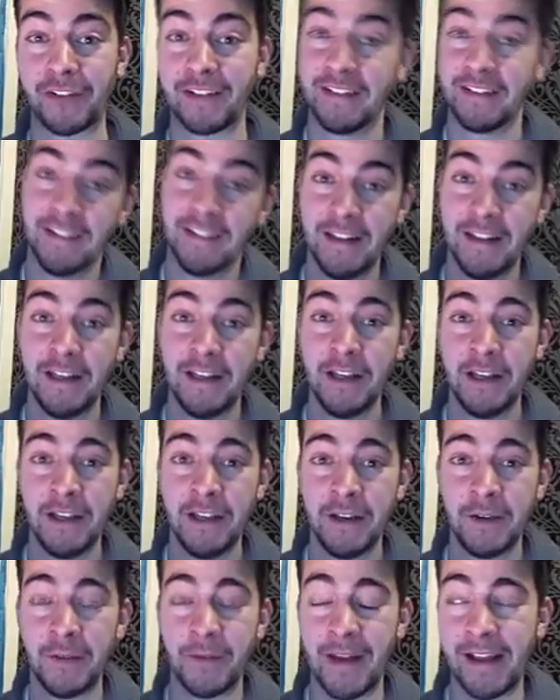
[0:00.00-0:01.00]
And,
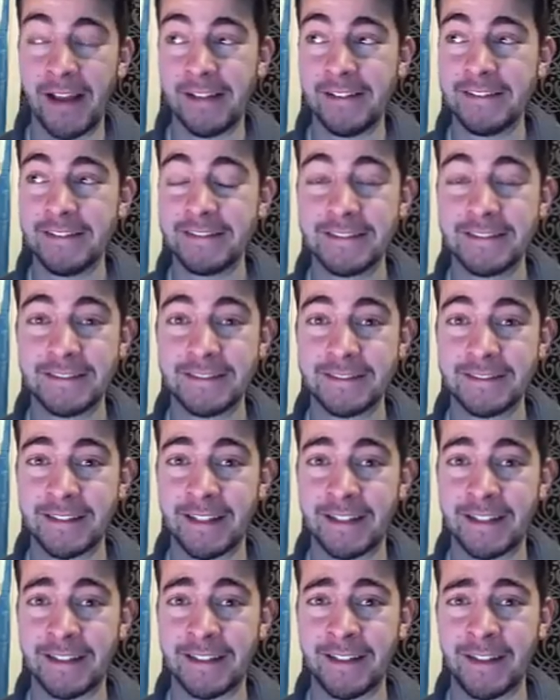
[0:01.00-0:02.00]
well,
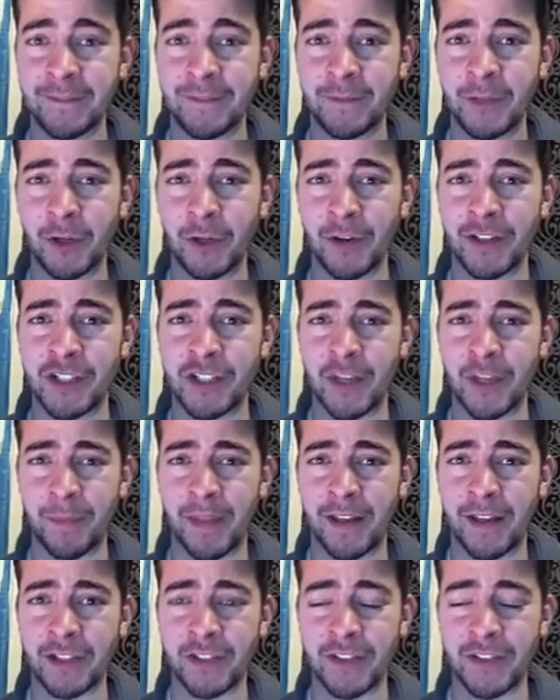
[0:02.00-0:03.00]
i we're not going to ship
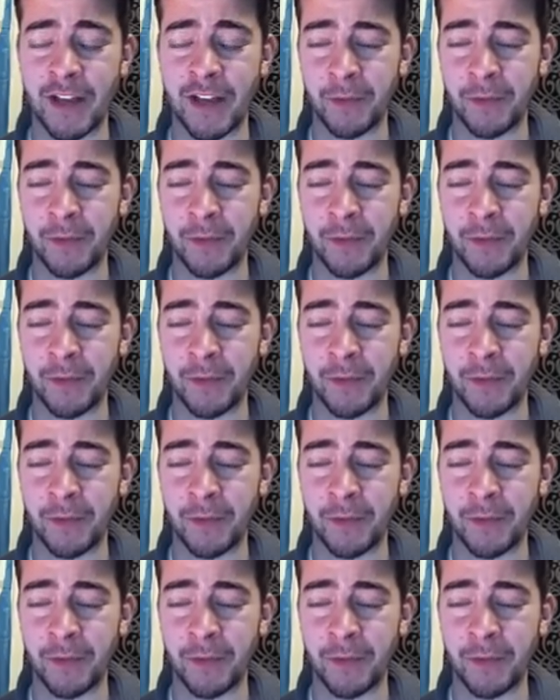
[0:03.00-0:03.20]
that just now.